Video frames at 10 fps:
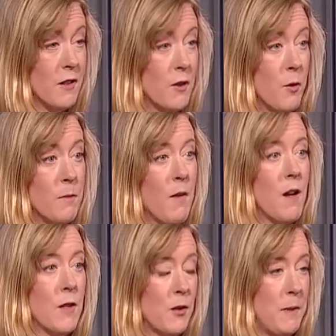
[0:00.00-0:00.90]
You know, my
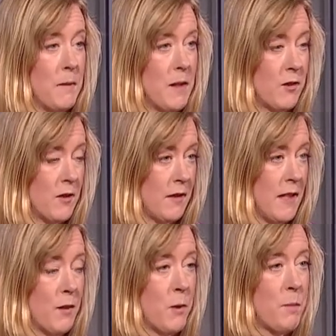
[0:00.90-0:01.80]
recipe mixes
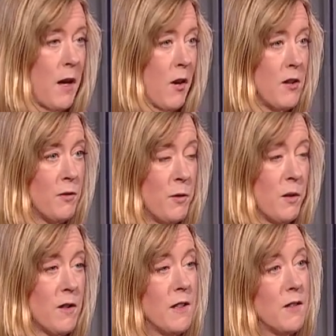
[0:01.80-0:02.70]
leek with pear and a few
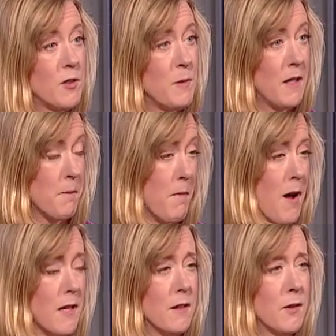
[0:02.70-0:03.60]
other things to make it
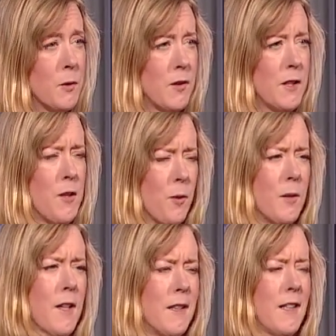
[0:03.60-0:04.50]
mild. So it's, you know,
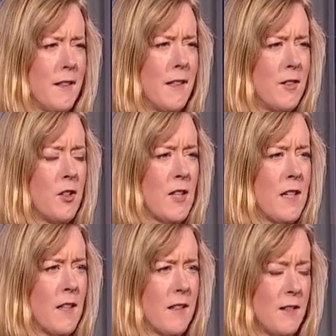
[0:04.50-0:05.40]
they still
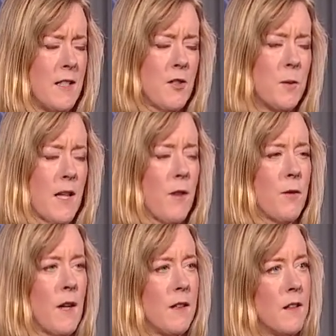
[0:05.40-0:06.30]
take into account the
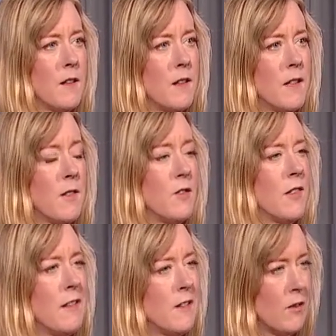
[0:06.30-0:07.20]
fact that kids have
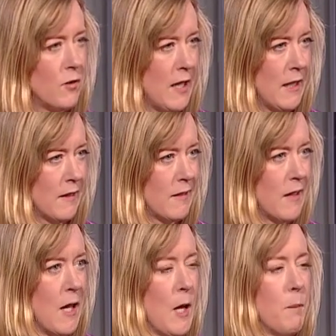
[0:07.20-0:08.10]
sensitive tastes.
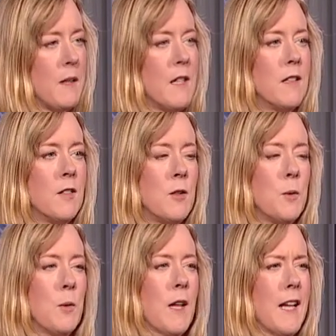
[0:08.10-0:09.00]
The idea is
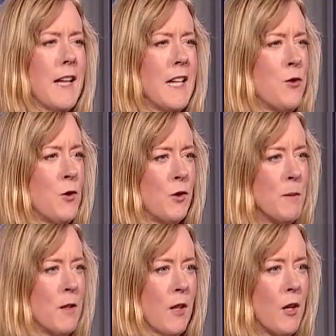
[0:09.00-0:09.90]
to introduce
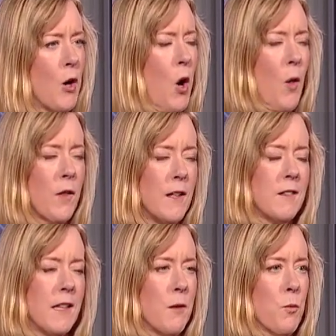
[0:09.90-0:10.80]
them to all the things
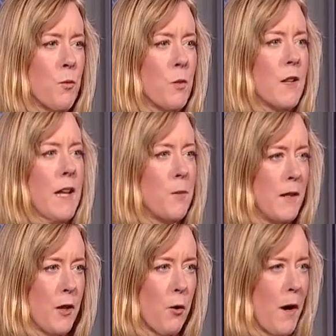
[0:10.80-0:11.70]
they will like when
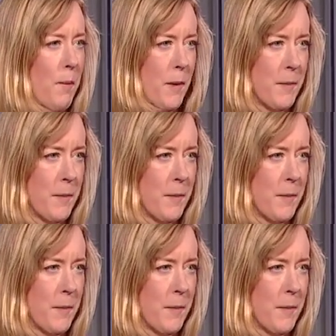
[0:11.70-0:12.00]
they grow up.